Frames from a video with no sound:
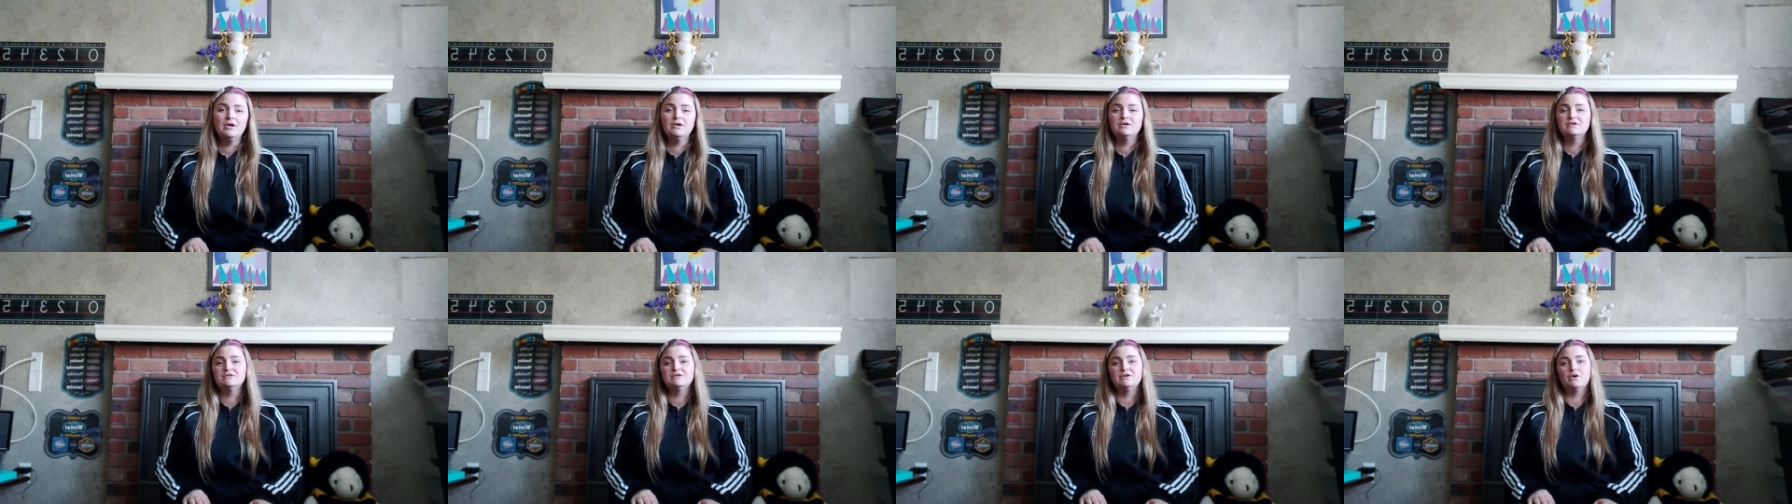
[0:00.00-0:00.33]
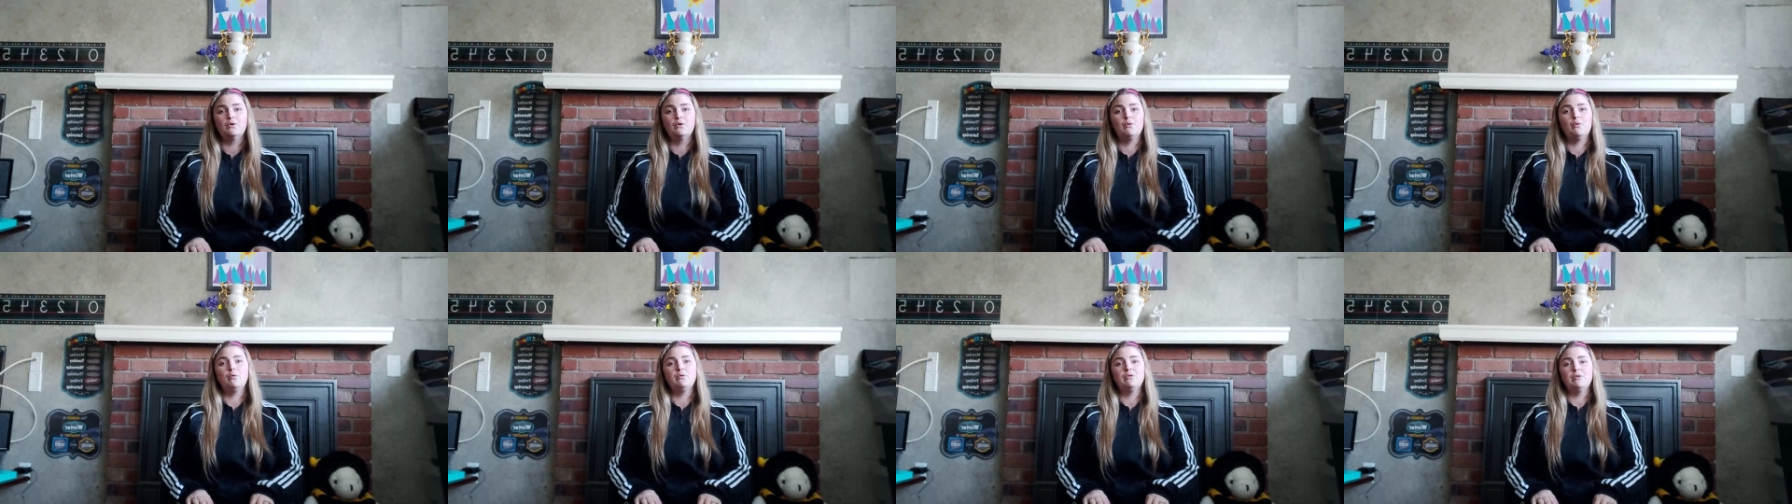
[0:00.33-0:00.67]

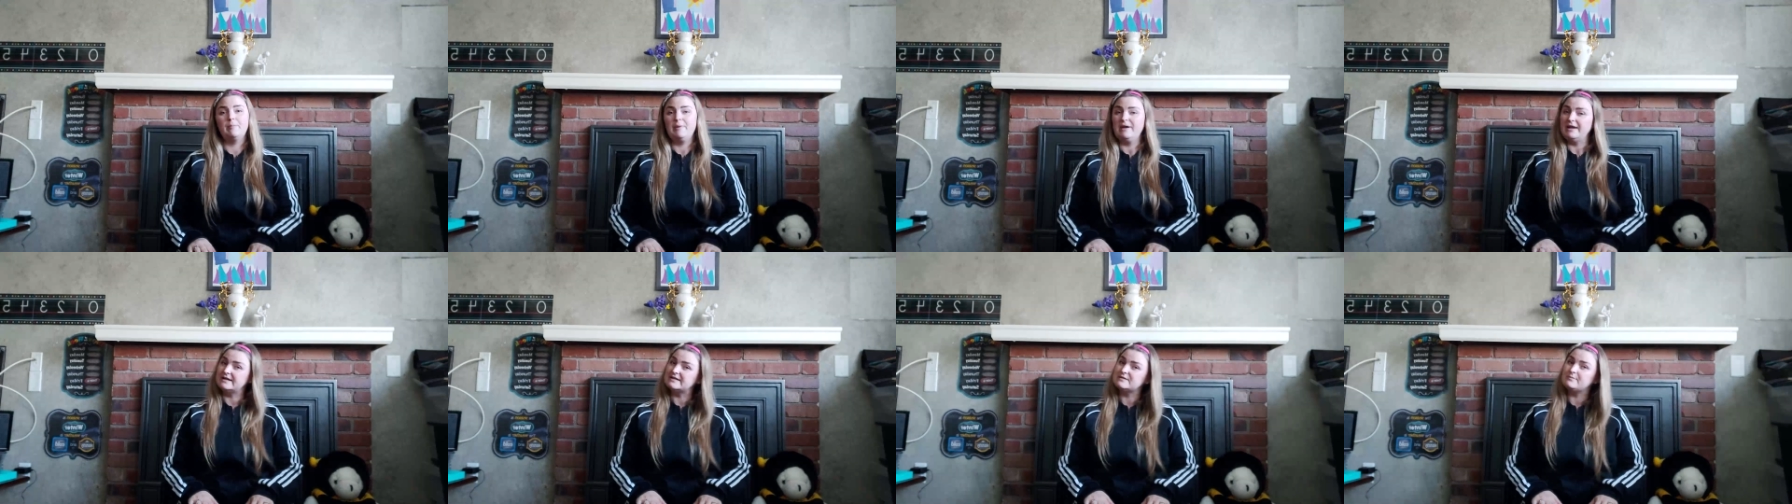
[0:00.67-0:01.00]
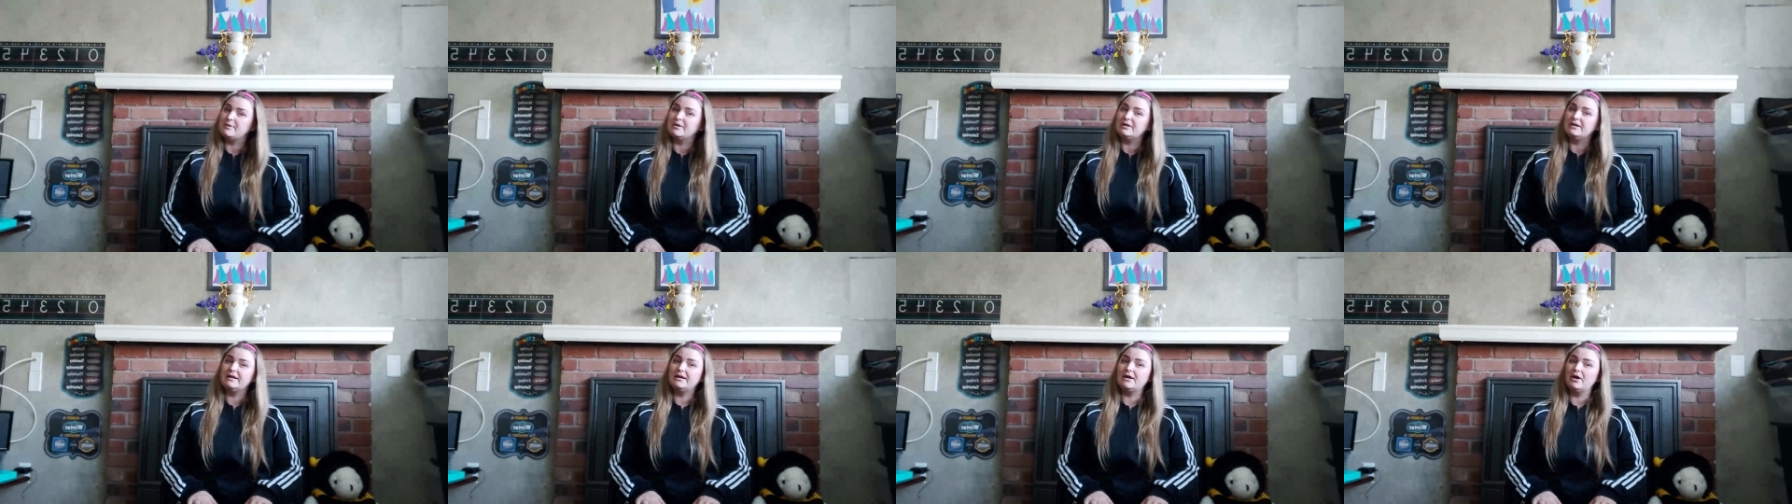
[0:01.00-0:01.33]
So the biggest
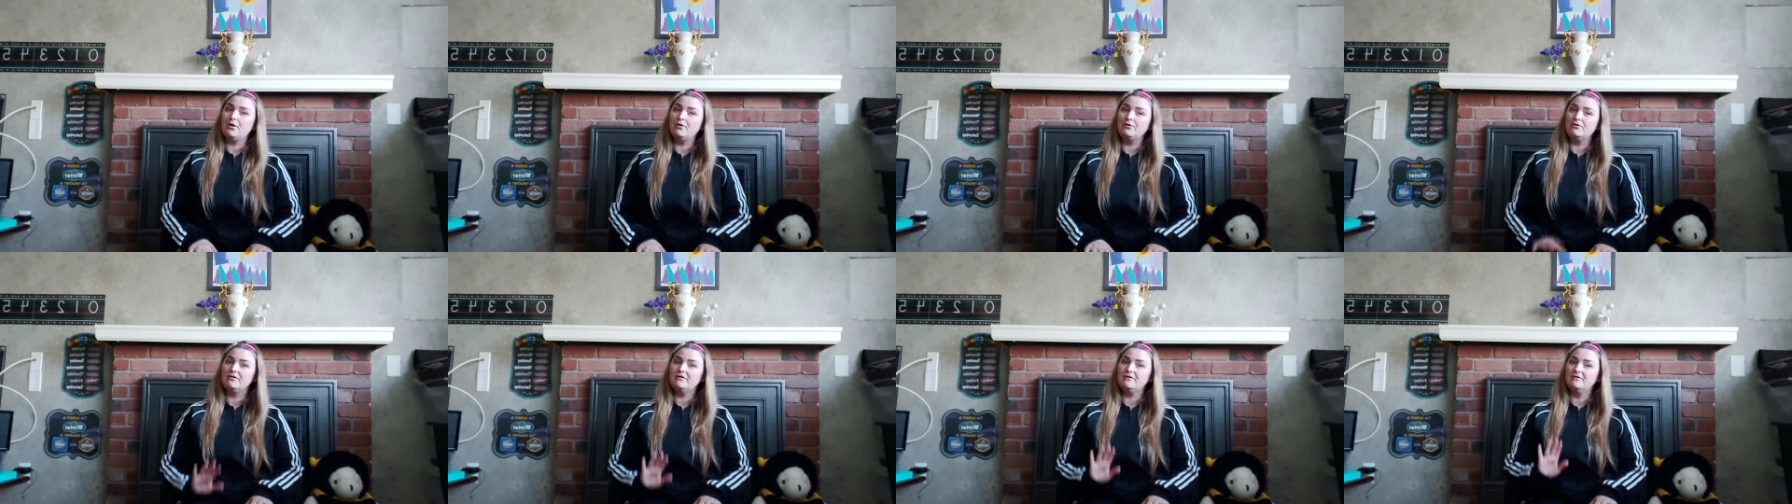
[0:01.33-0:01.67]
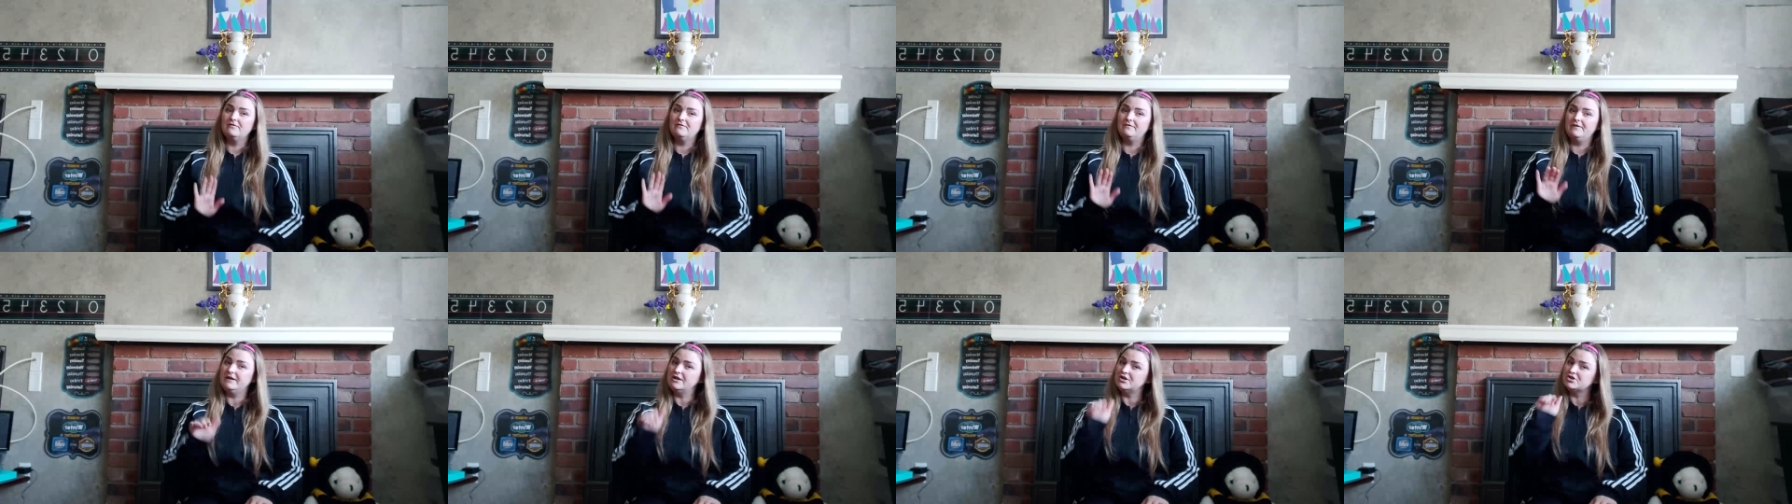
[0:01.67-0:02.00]
billy goat
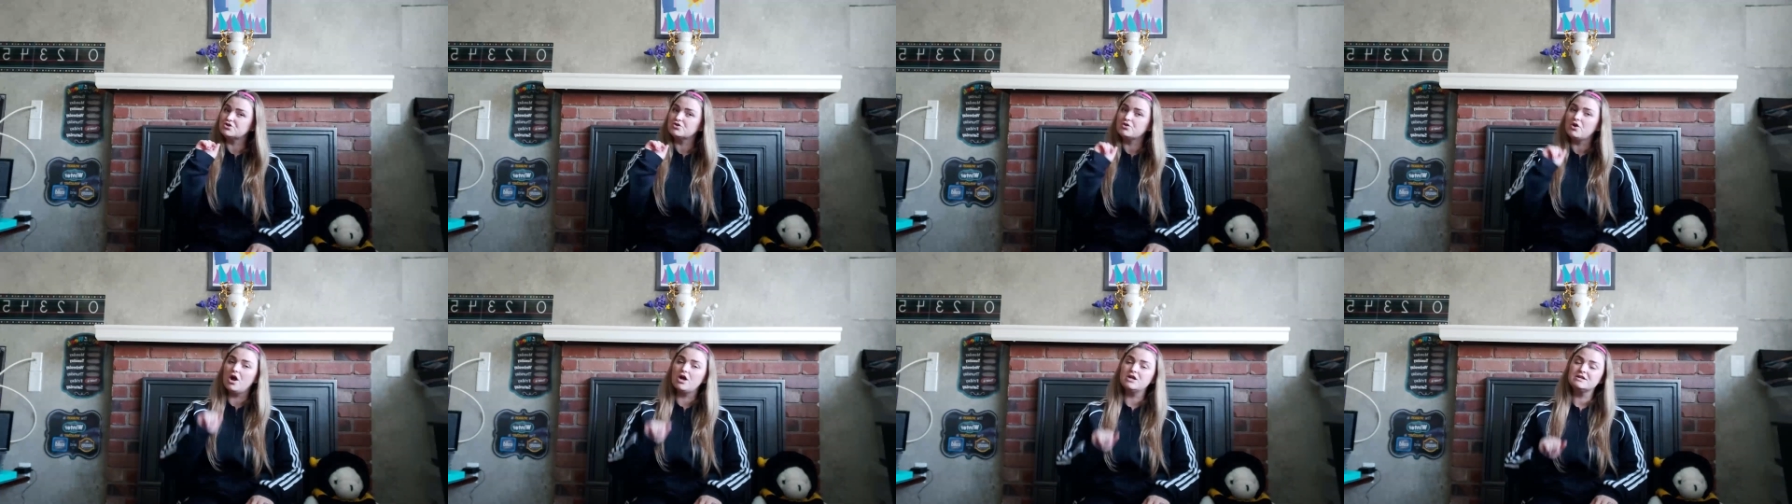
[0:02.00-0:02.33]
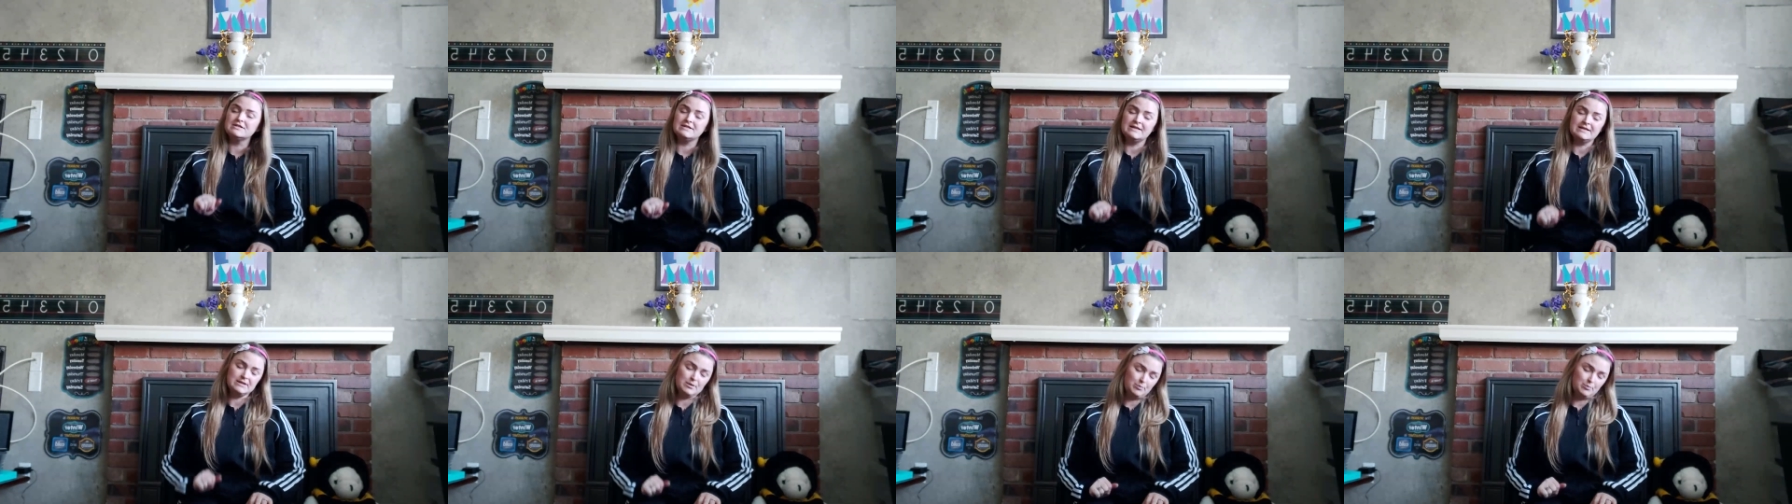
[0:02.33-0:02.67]
finished
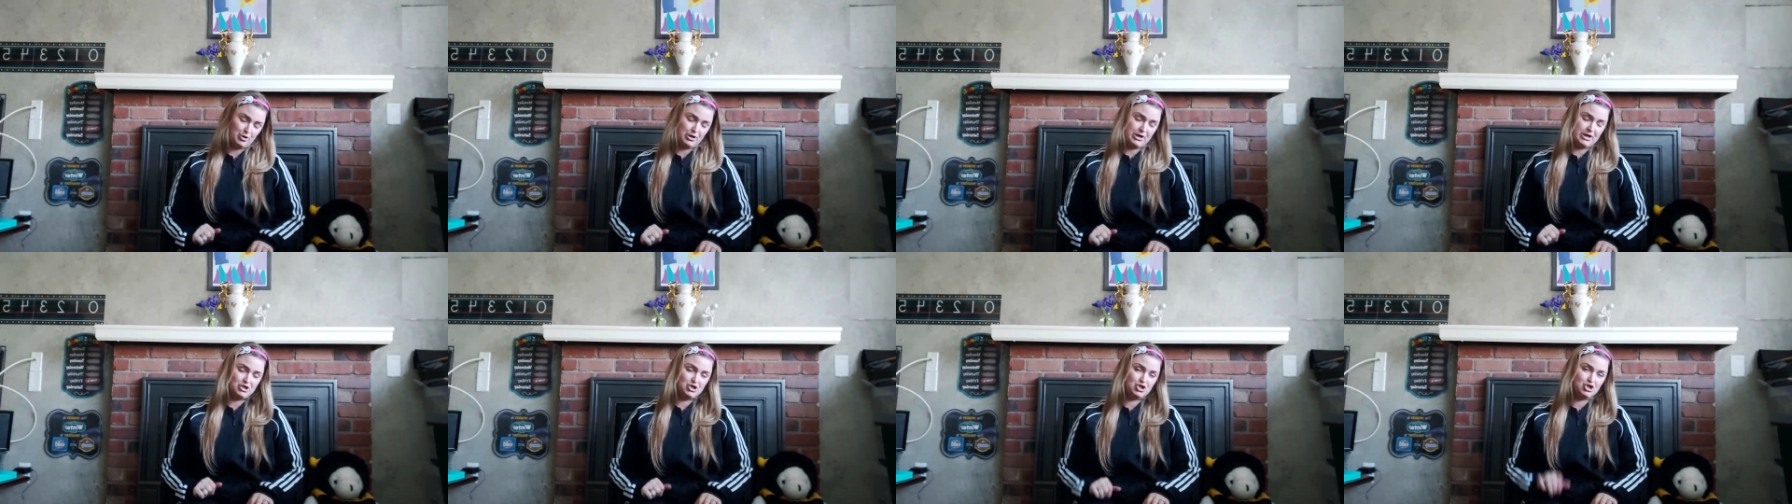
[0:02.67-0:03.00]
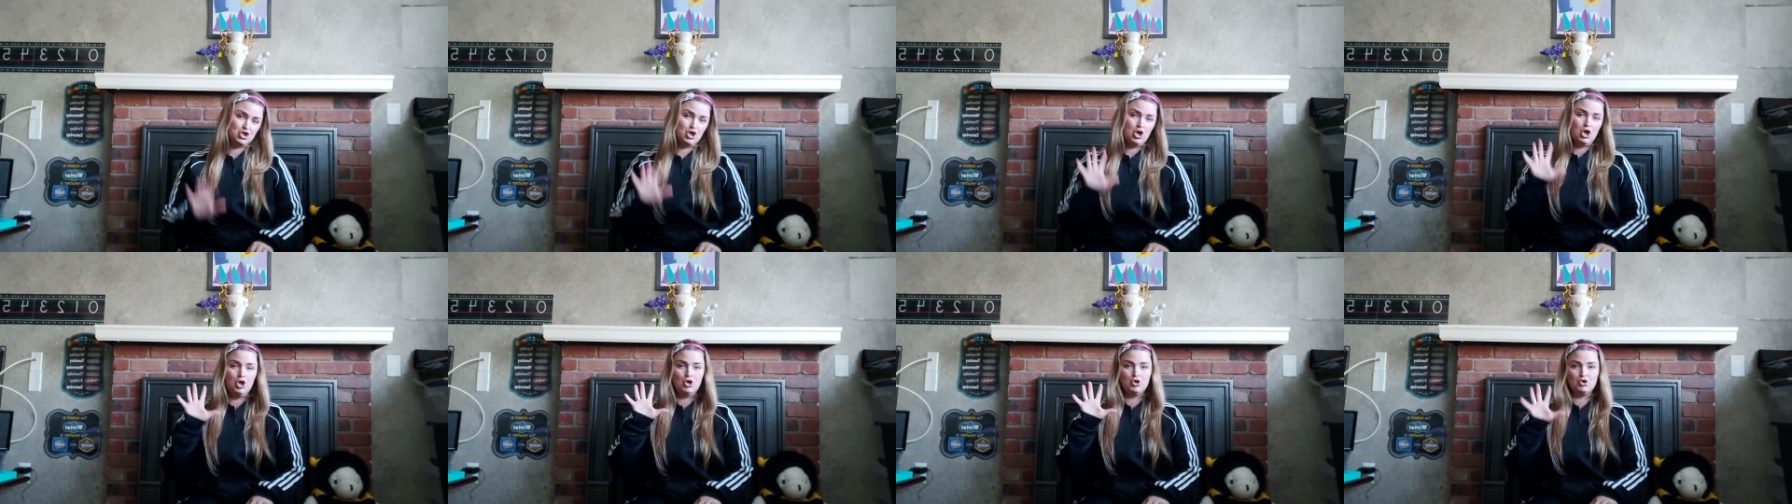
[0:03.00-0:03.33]
crossing the
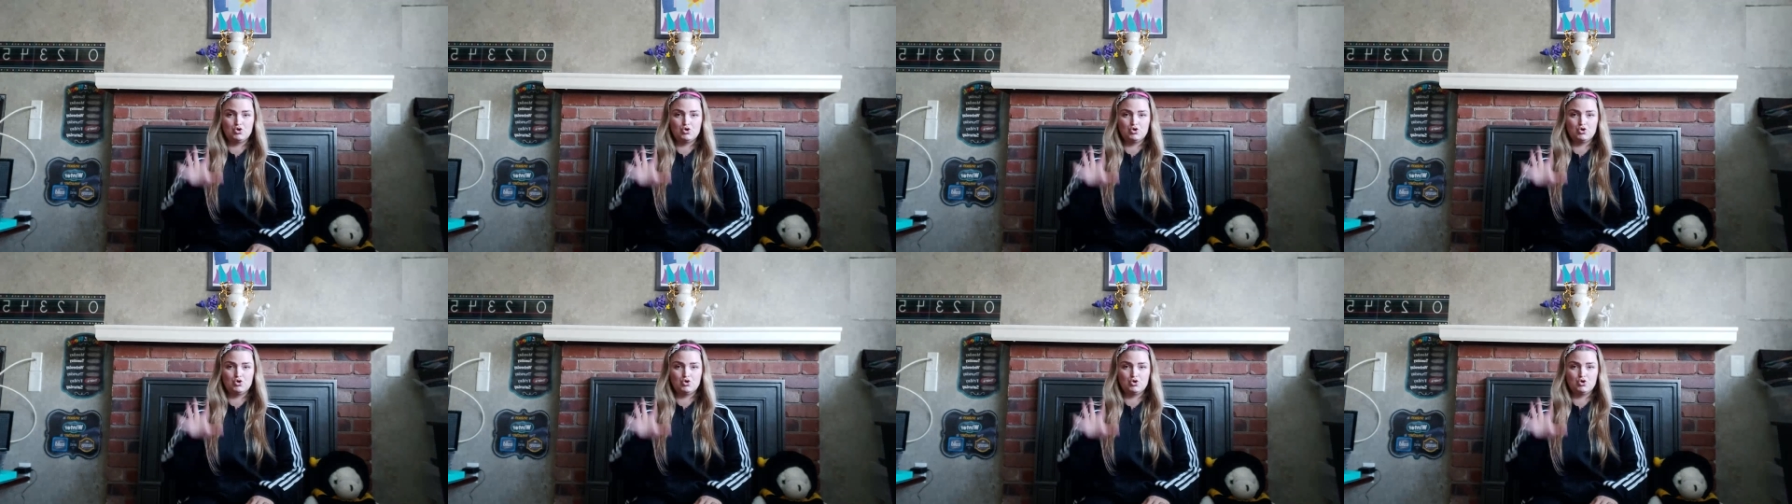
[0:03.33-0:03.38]
bridge,